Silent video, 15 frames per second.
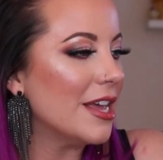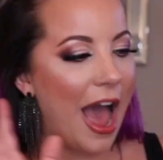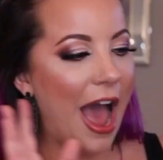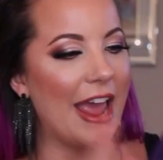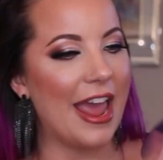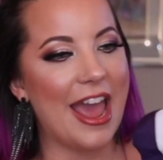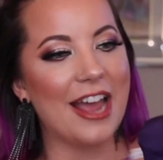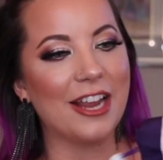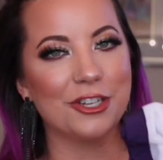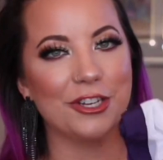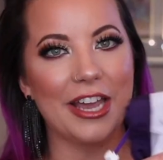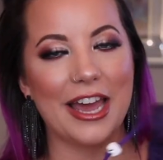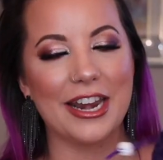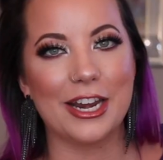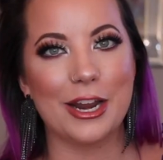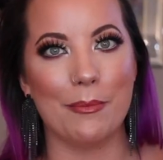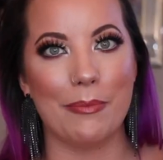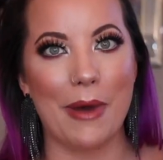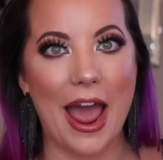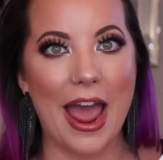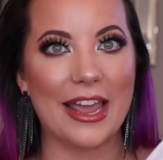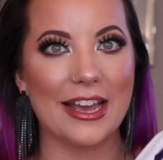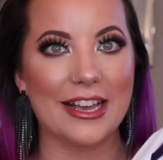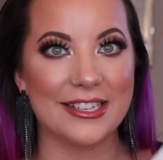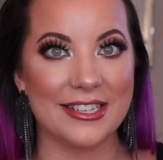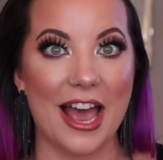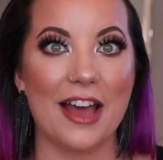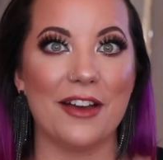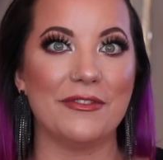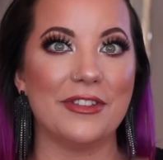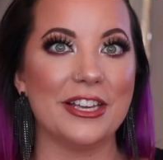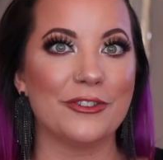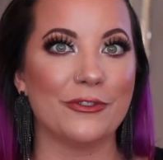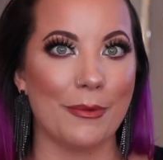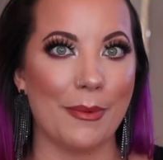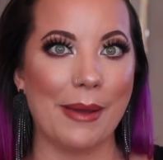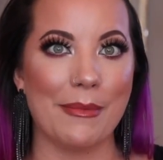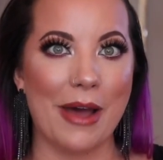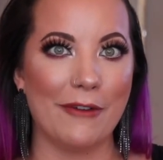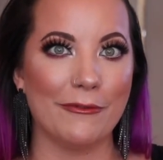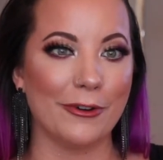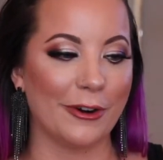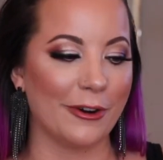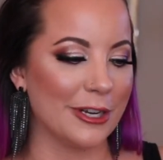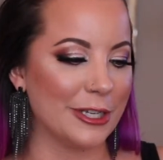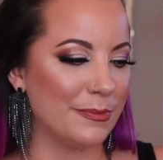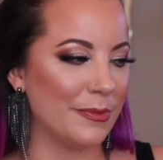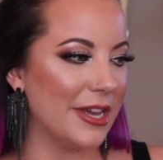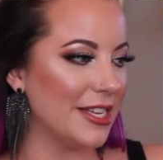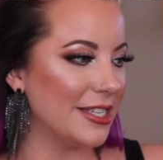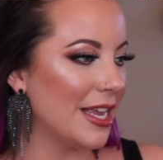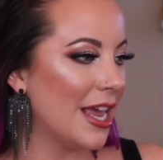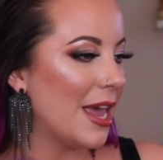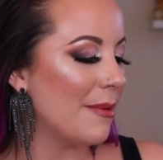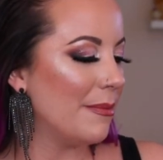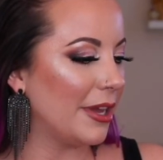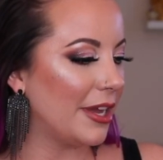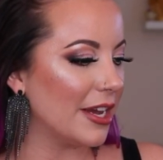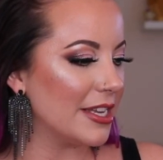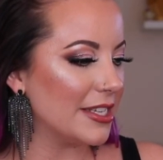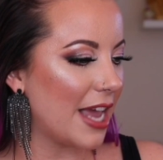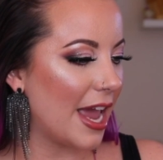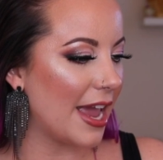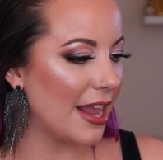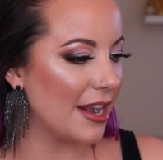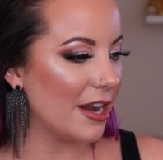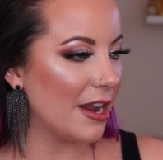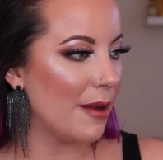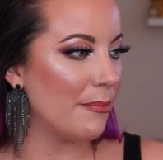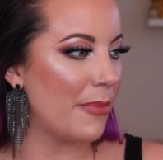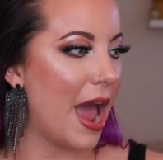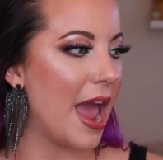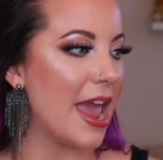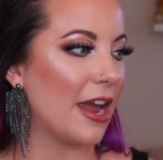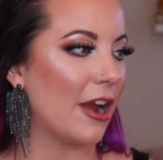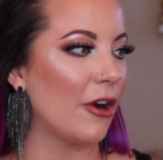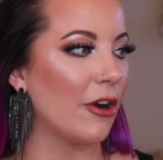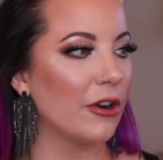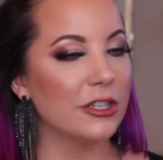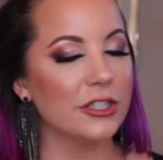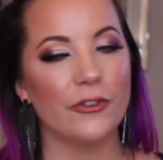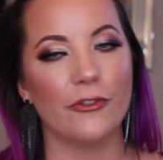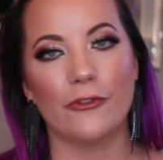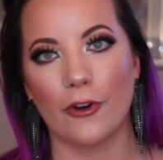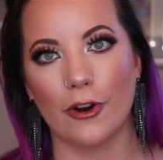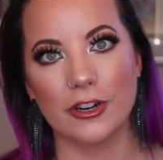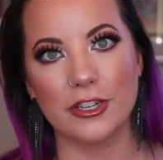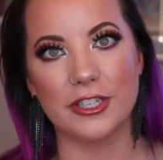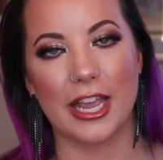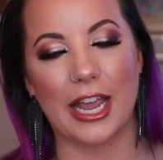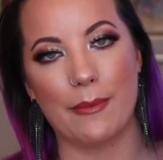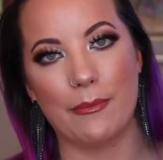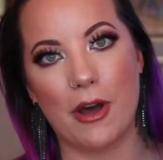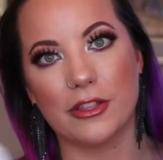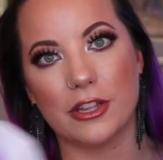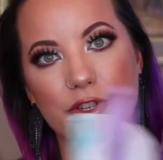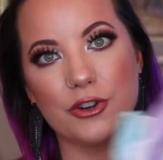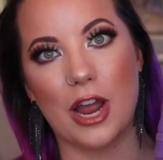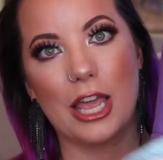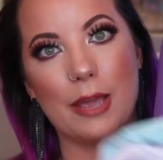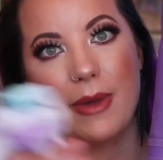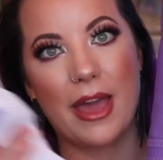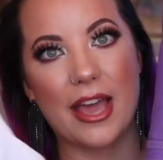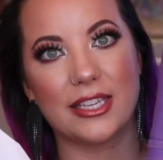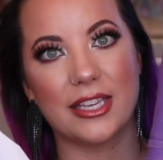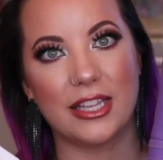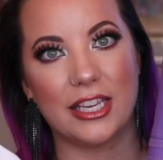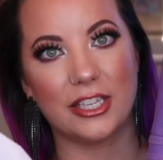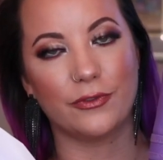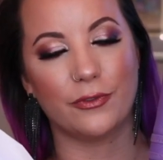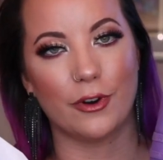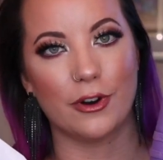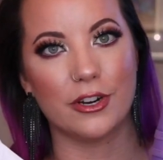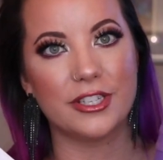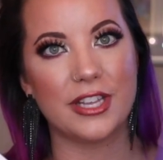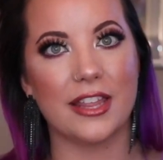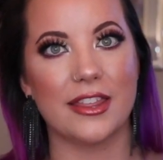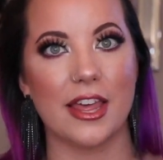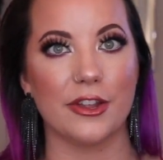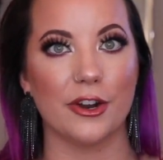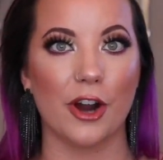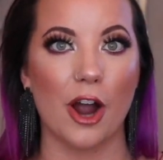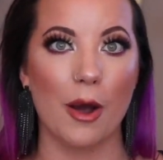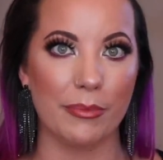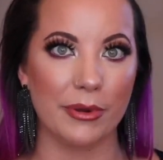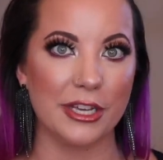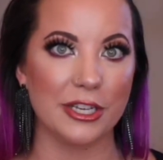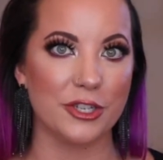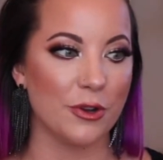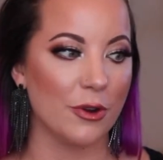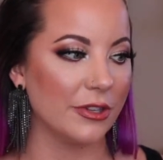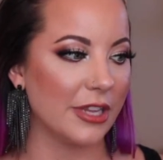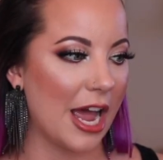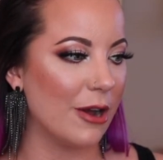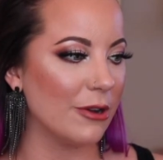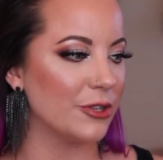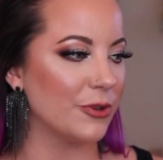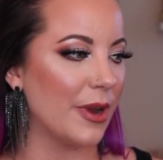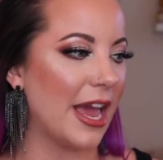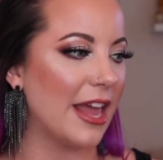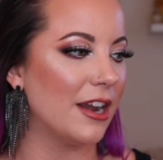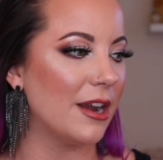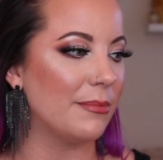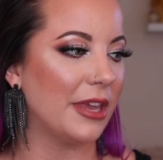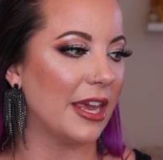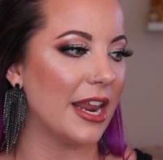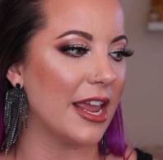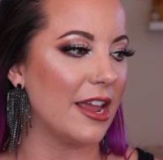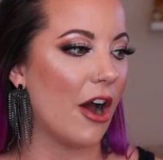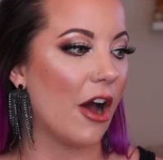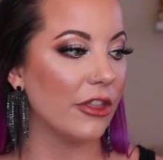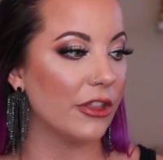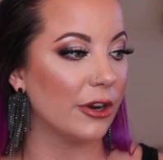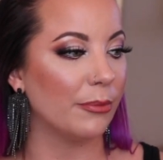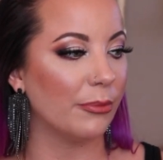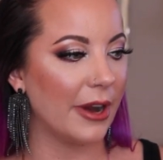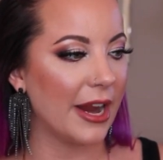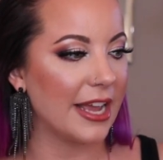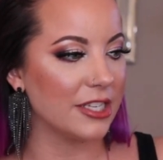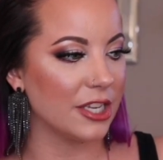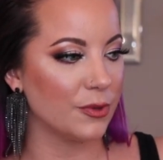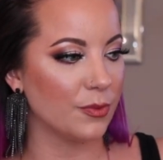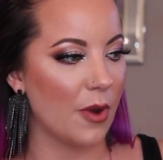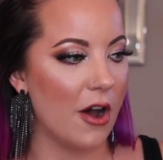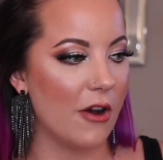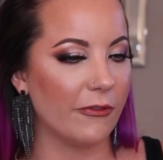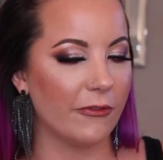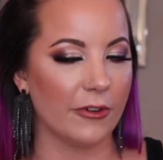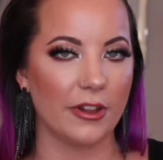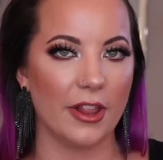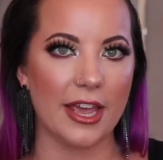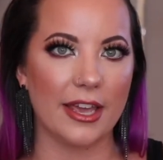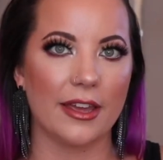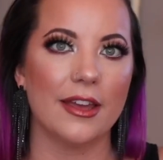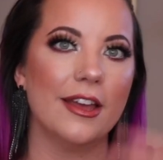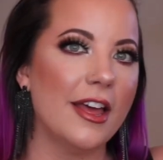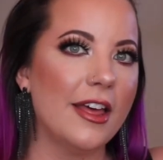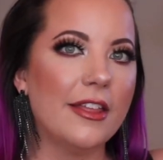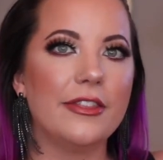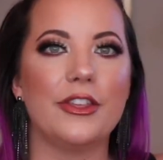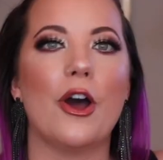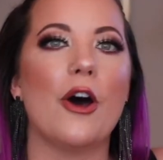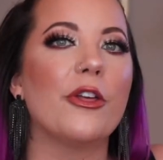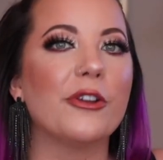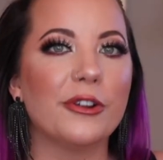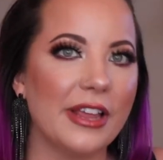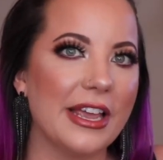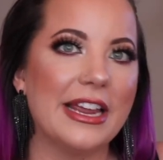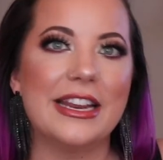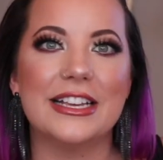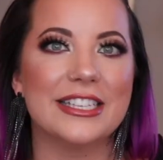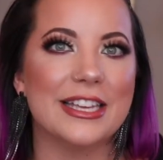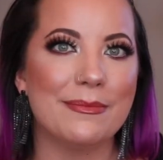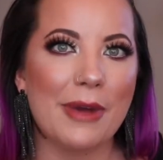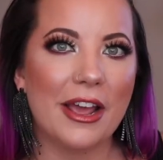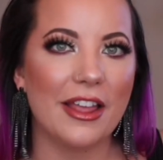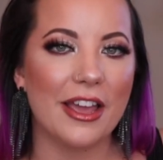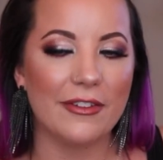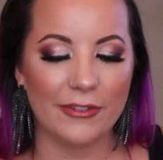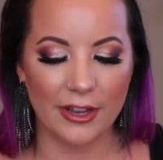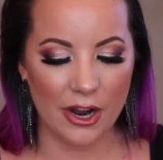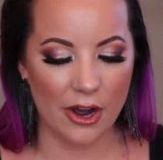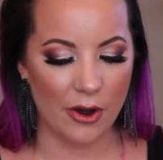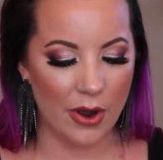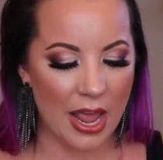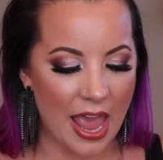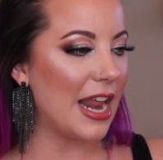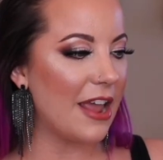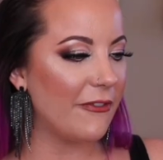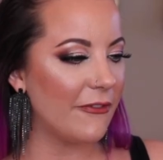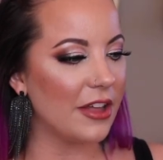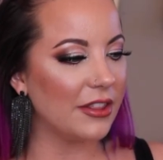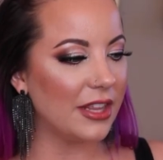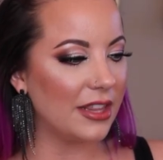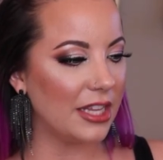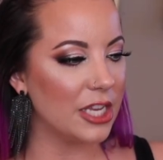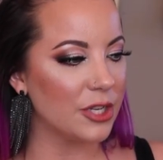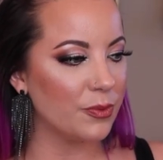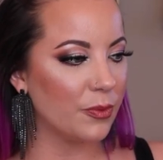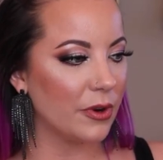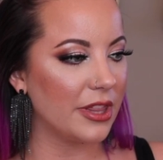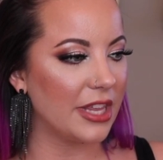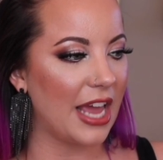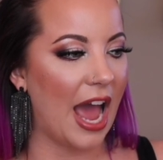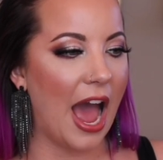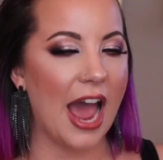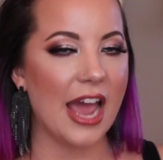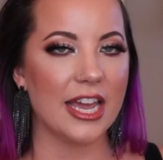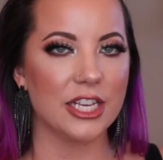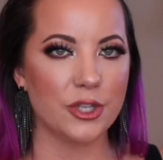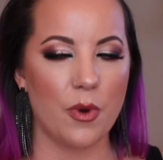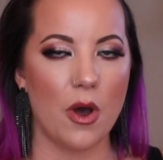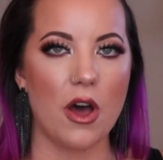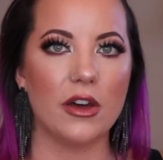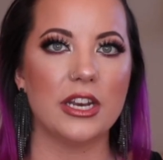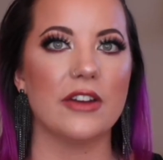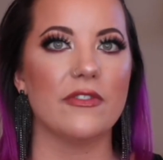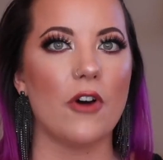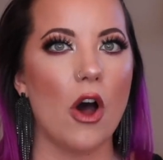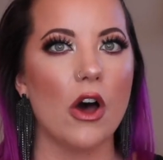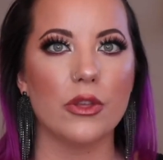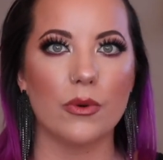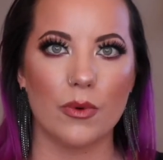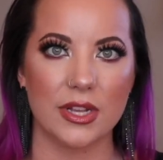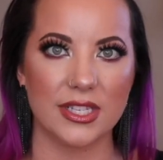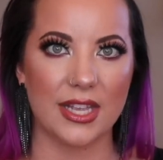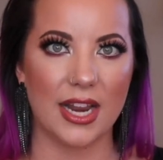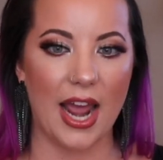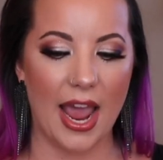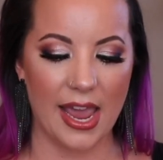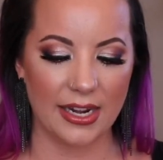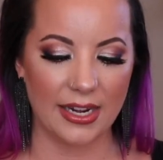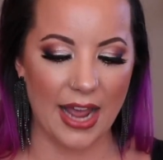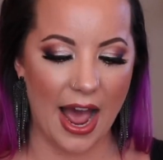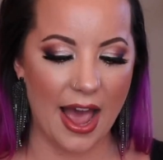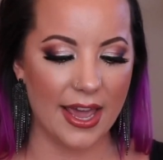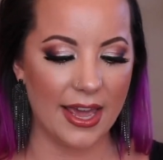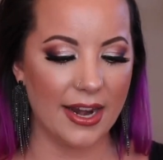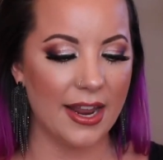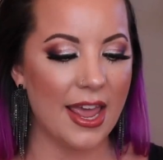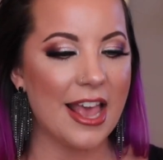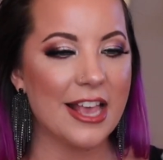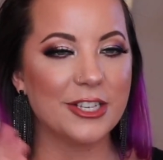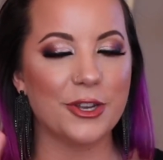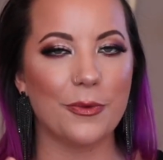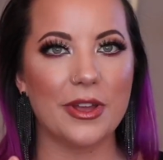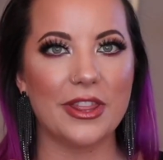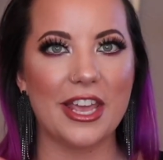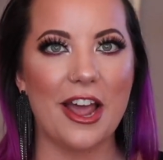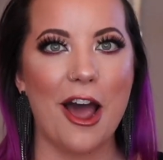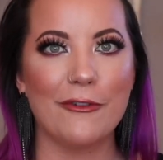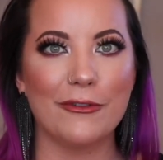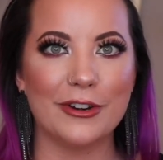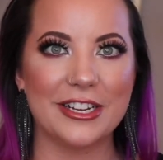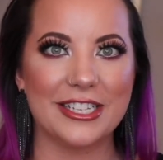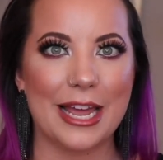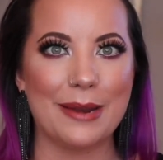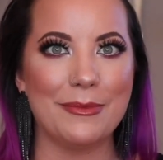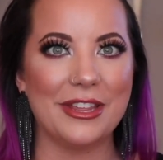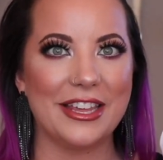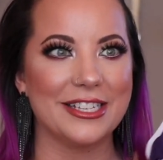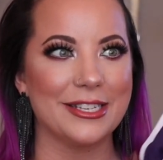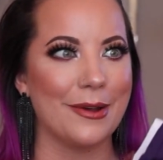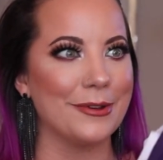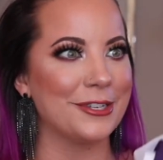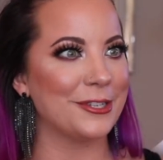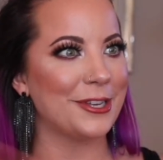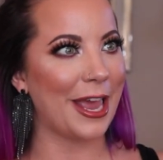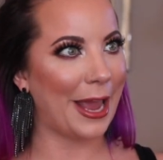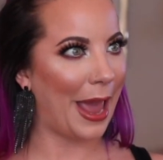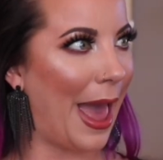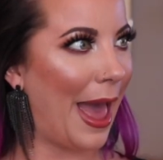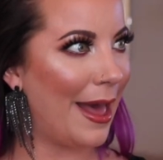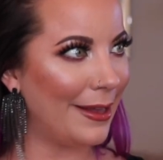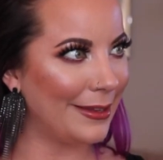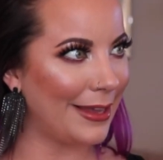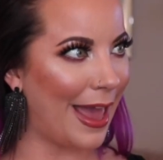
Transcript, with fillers: I actually ended up buying a set of these for my mom for Christmas because I ended up buying hers first. Like I bought the trolley bags and these first and then their company sold out. So I ended up getting other brands as well for like the other ladies in my life, you know? And I felt that these were the highest quality of all the ones that I had gotten. So when they offered to send me these, I was just like, hell